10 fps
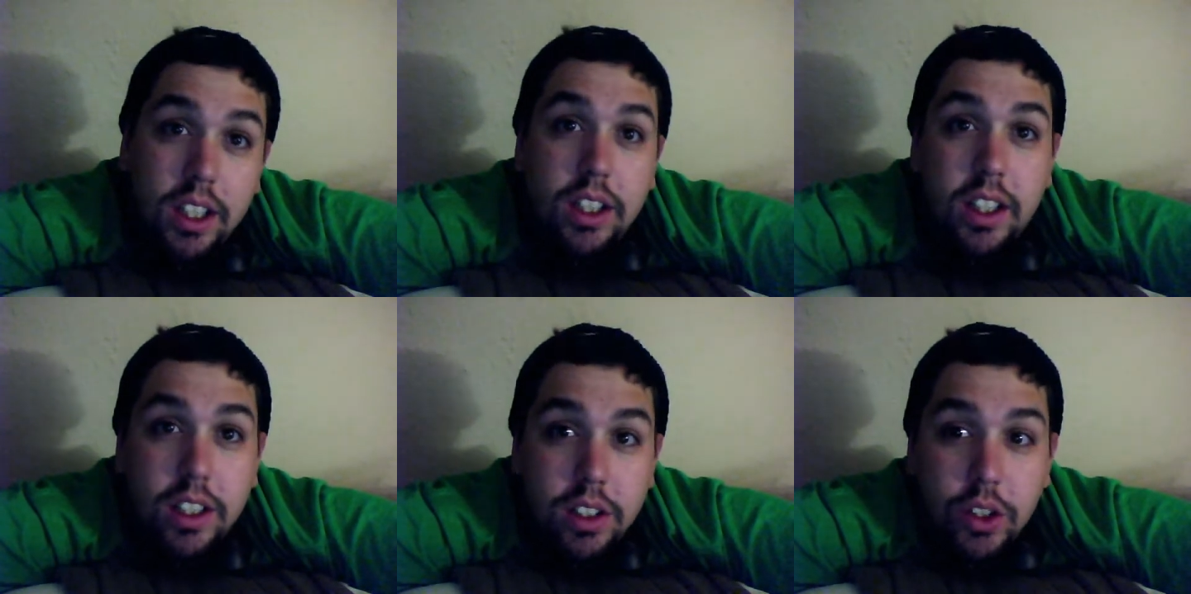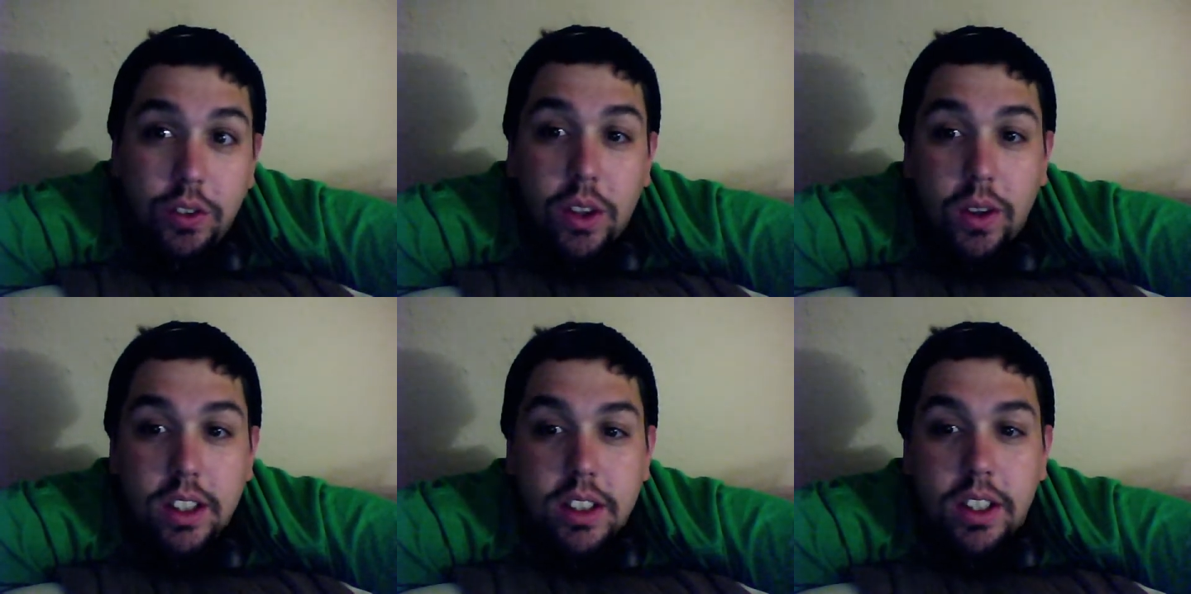that you're going to do for the
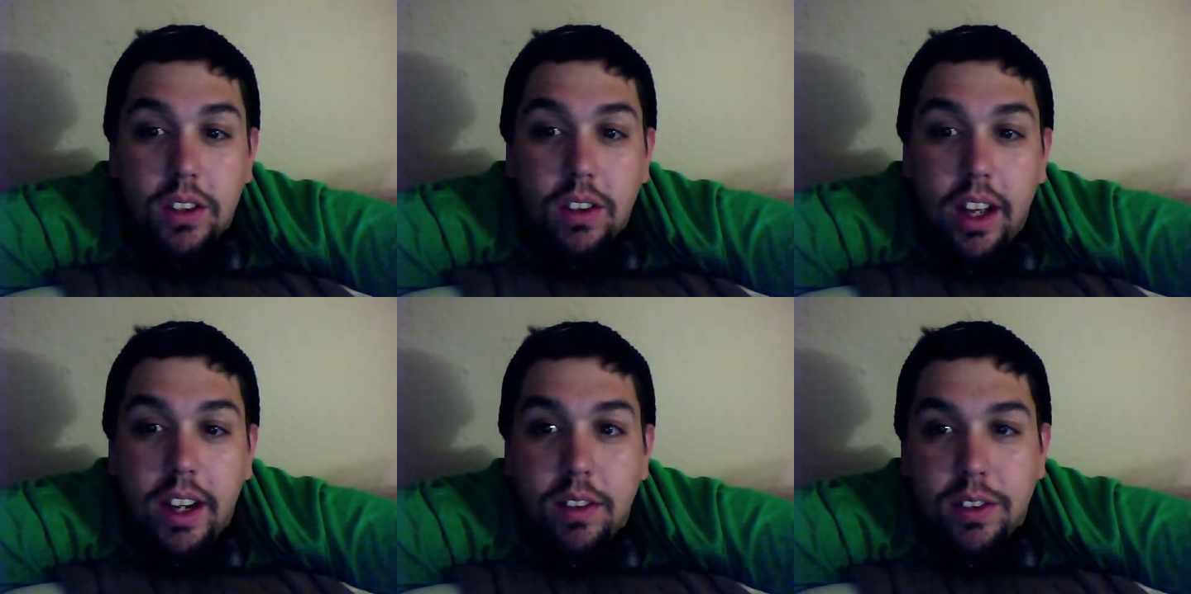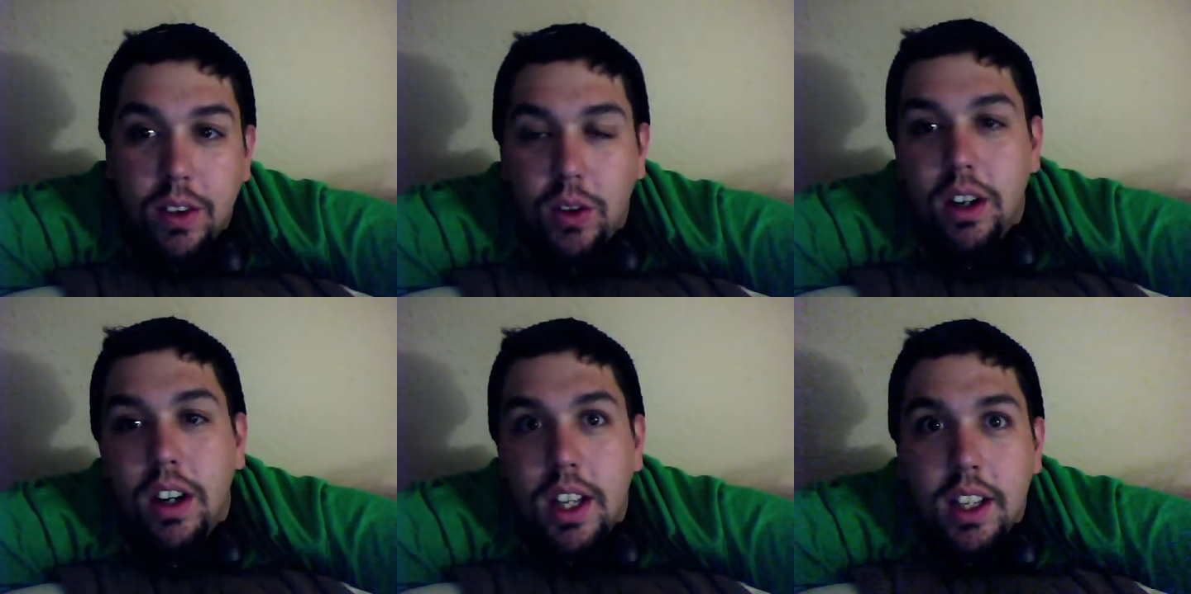rest of your life, or,